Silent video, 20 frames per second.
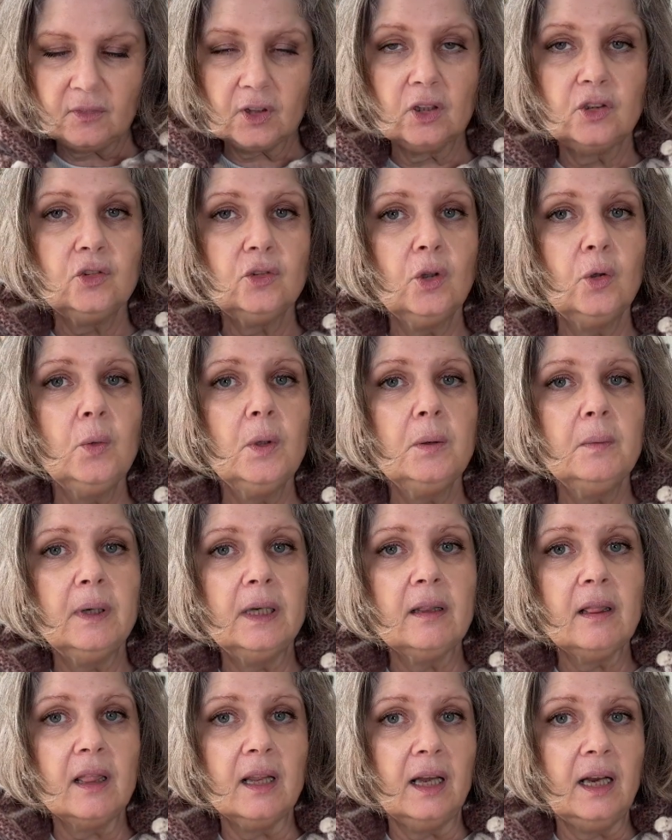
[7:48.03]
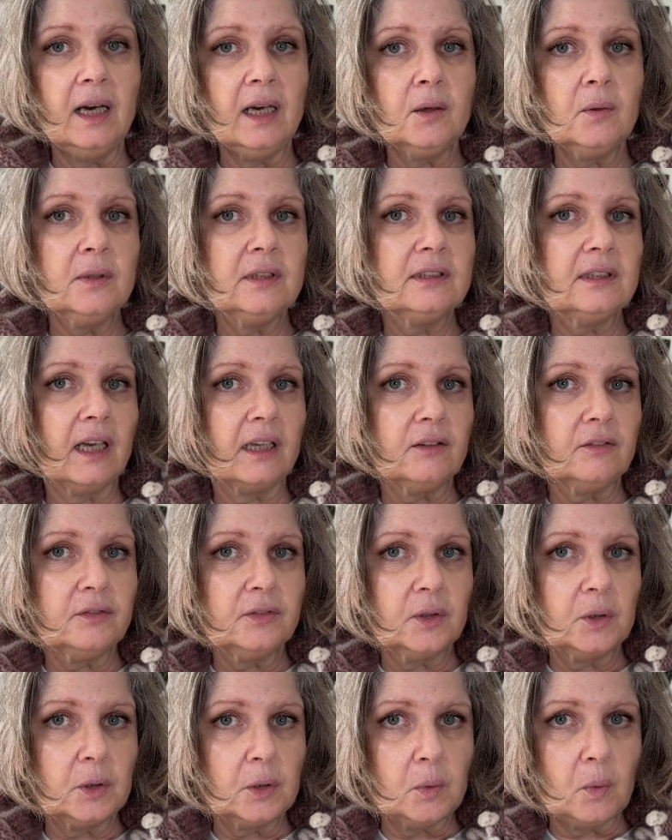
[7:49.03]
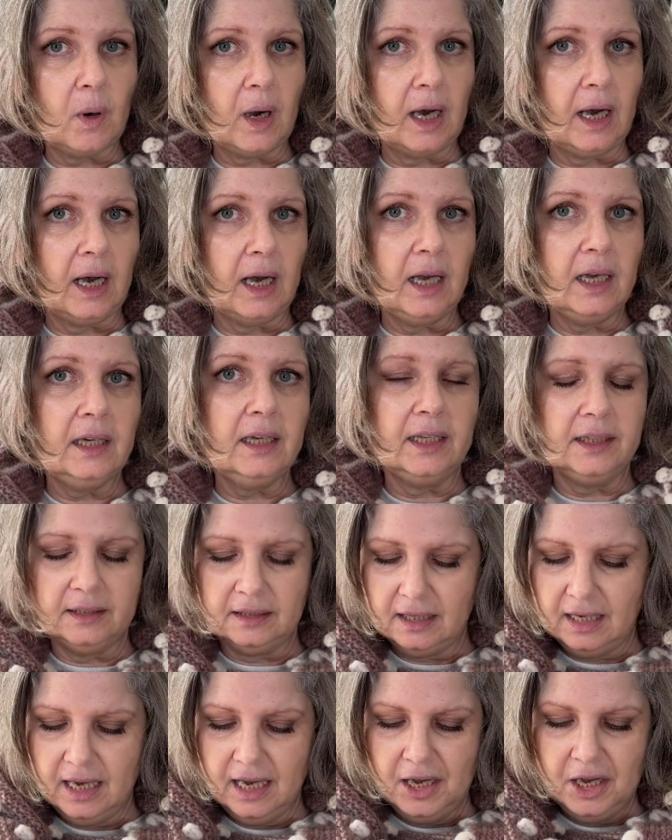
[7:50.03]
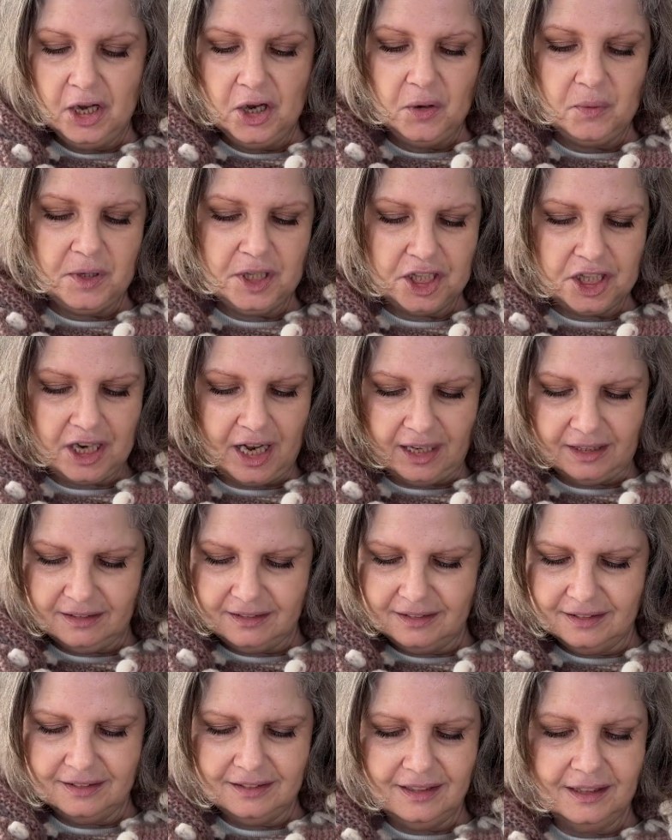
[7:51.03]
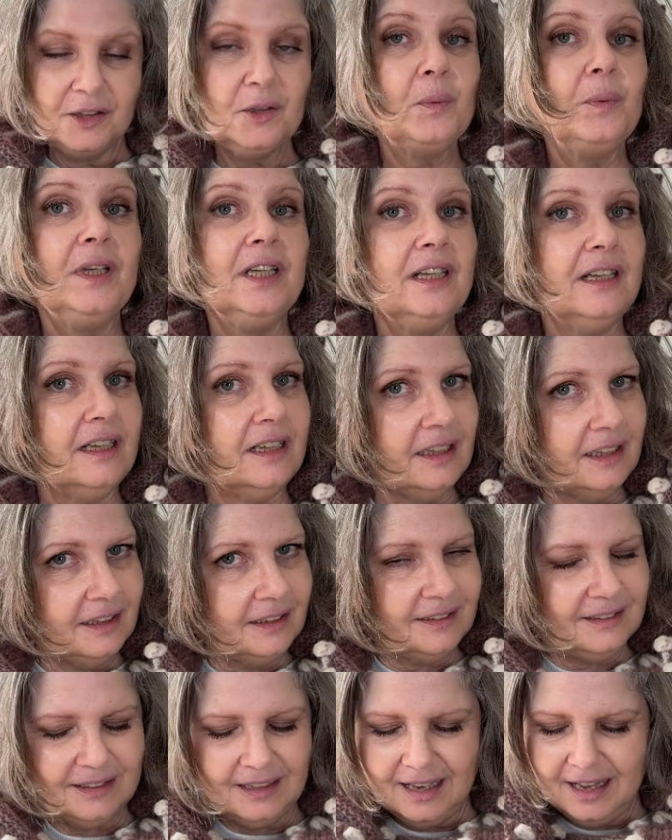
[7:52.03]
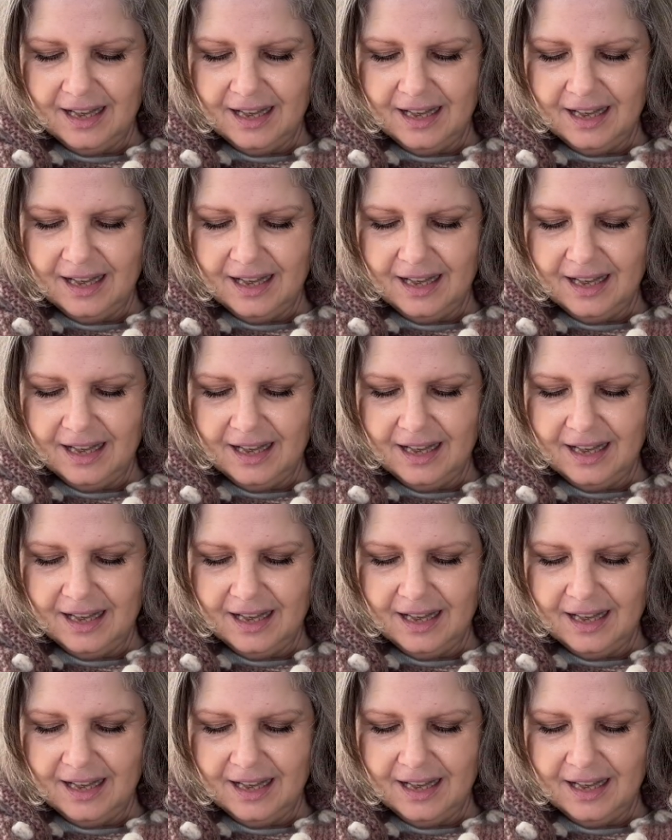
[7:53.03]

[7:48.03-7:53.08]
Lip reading: So we went there, we sat for a while and we chatted and we knit.